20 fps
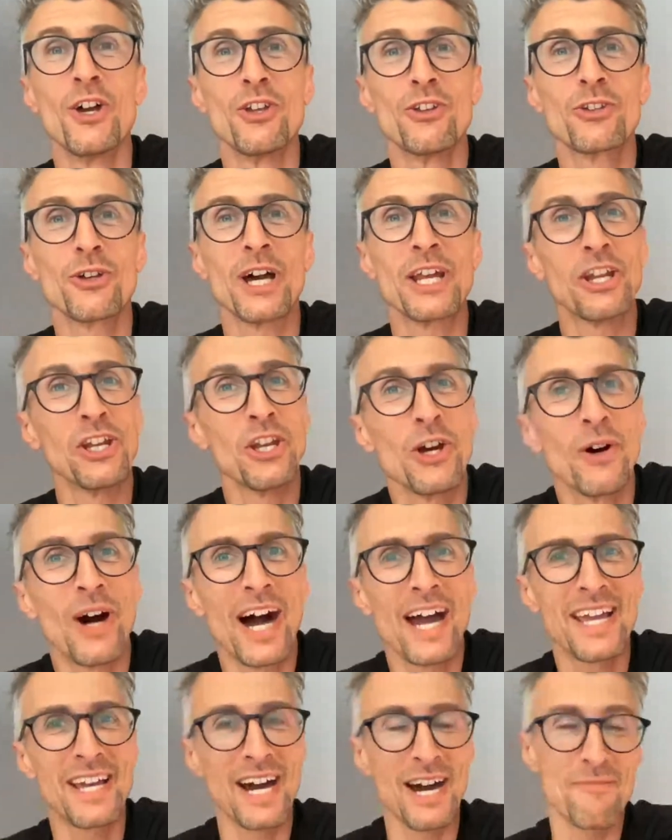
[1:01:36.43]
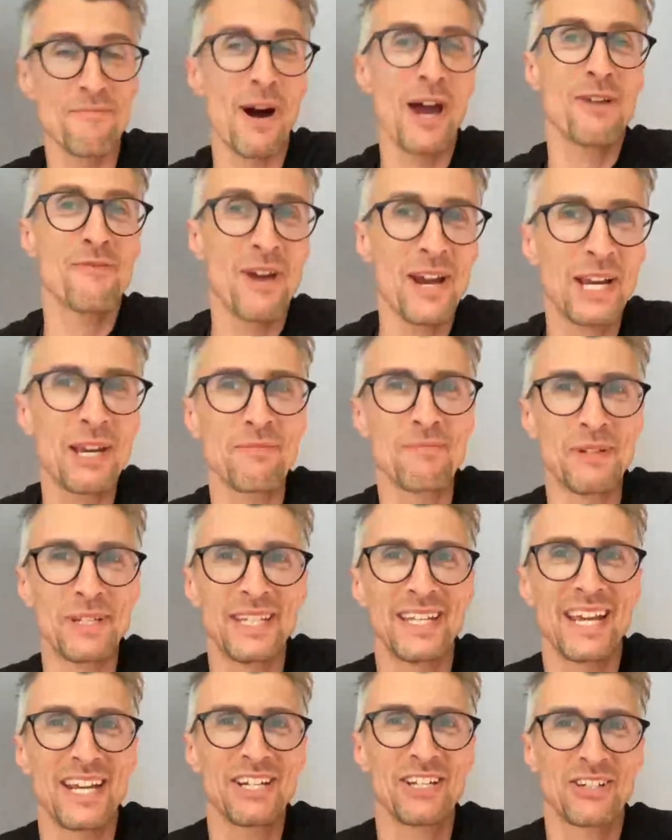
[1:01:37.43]
So I don't know. My
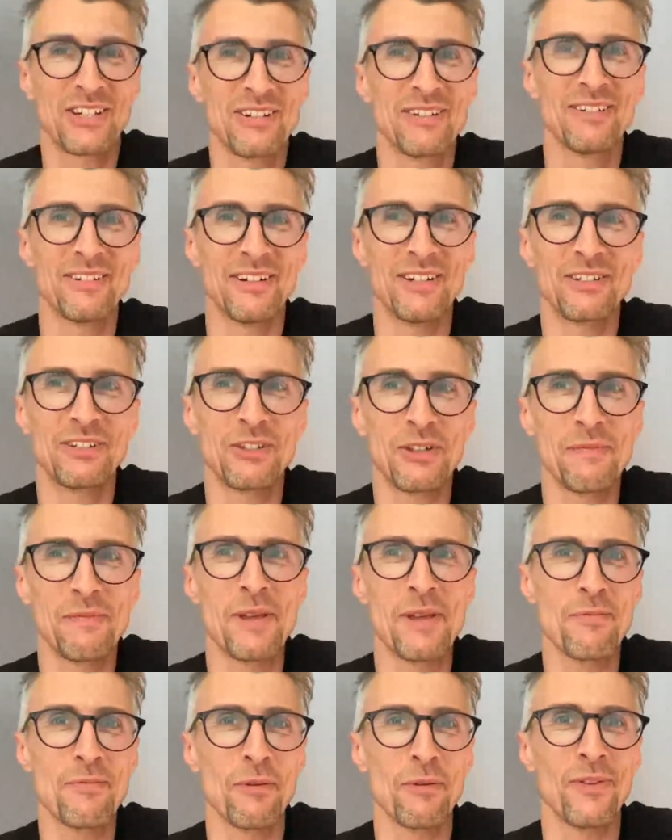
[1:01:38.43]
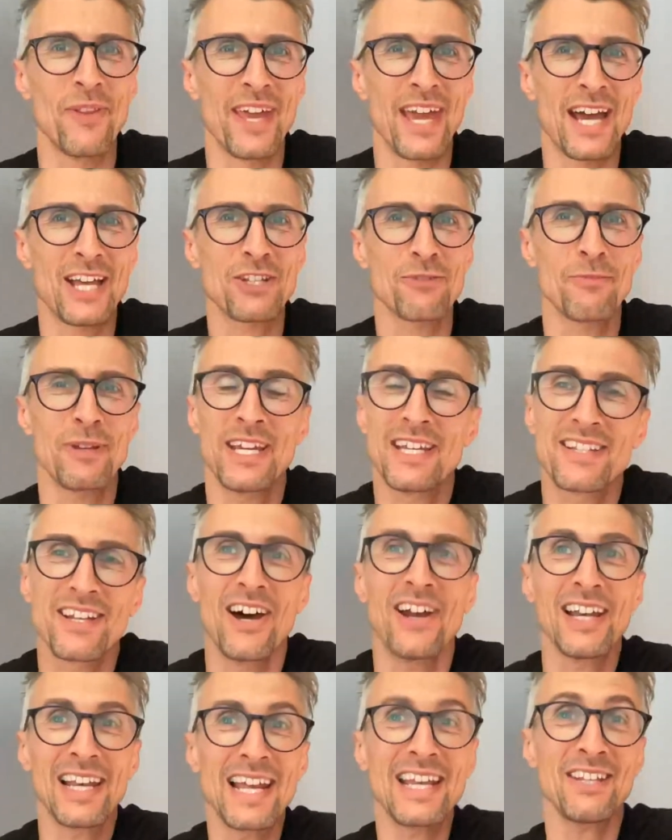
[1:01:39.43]
recommendation to people when they ask me is,
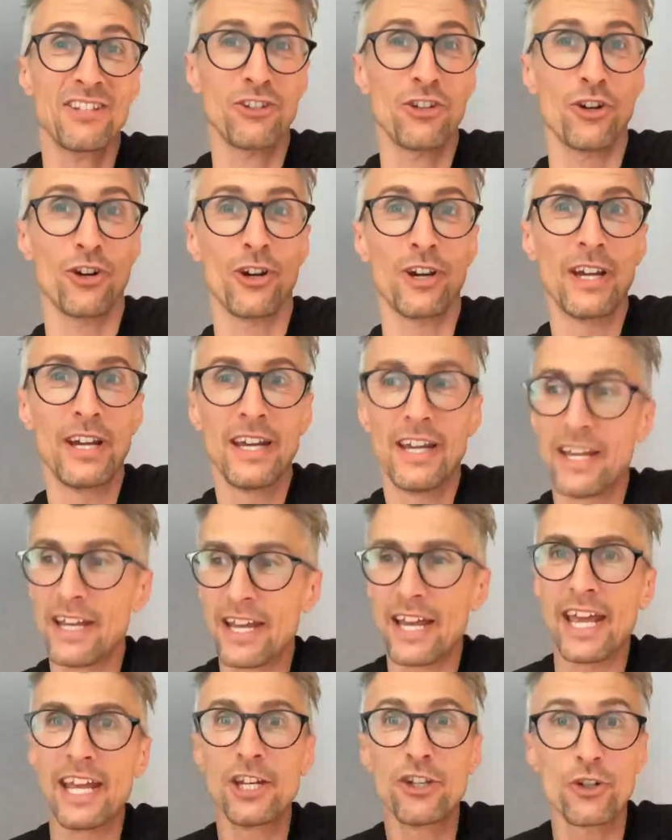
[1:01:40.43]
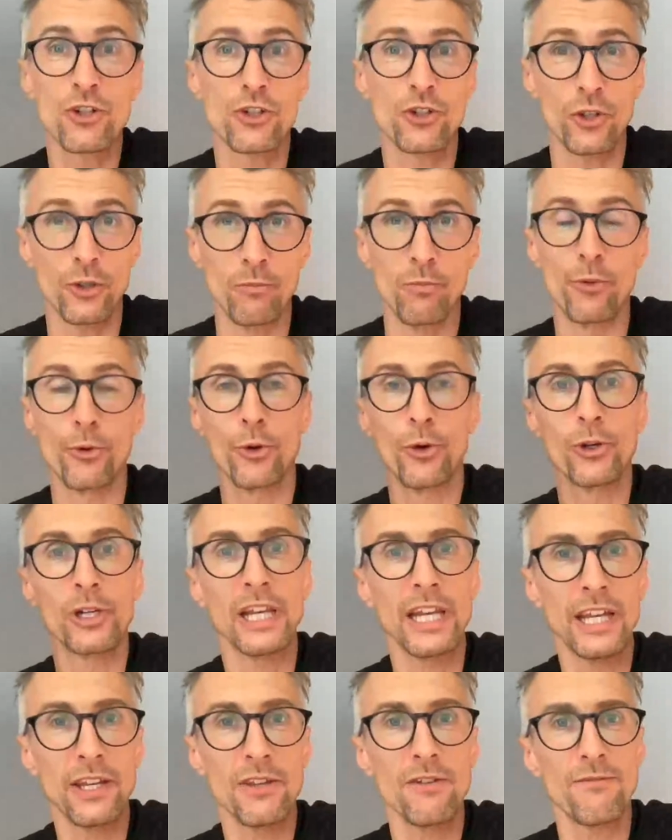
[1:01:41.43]
unless you're interested
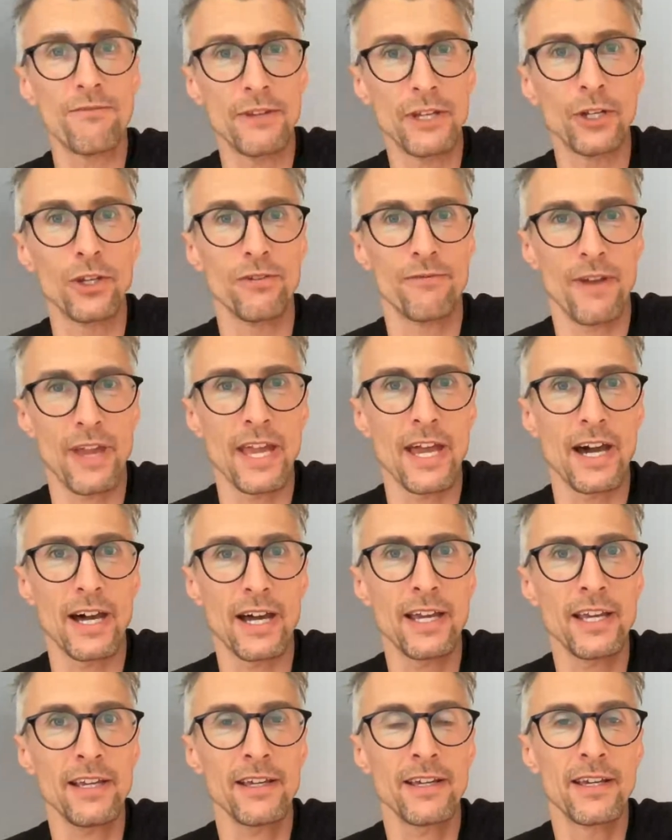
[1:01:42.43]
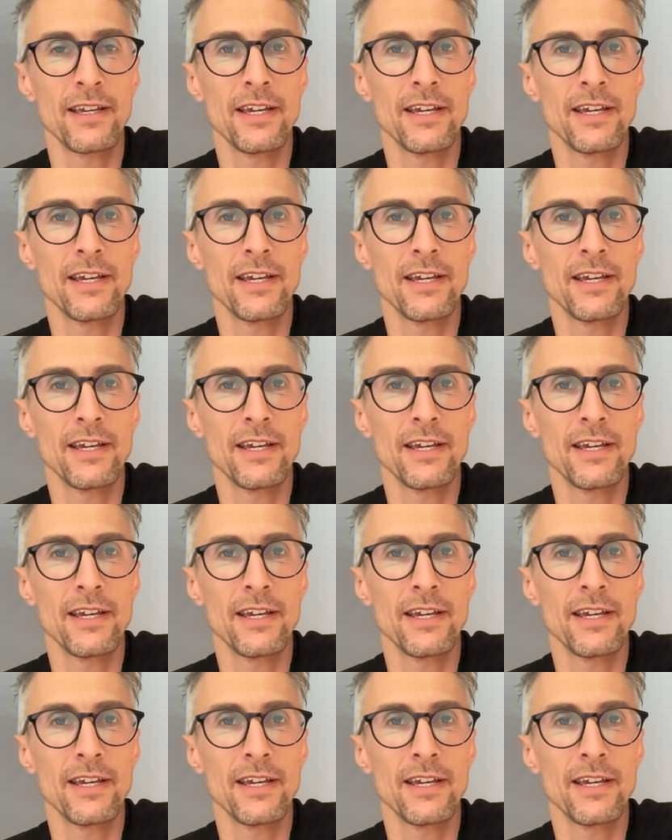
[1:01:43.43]
broadly in the field of AI,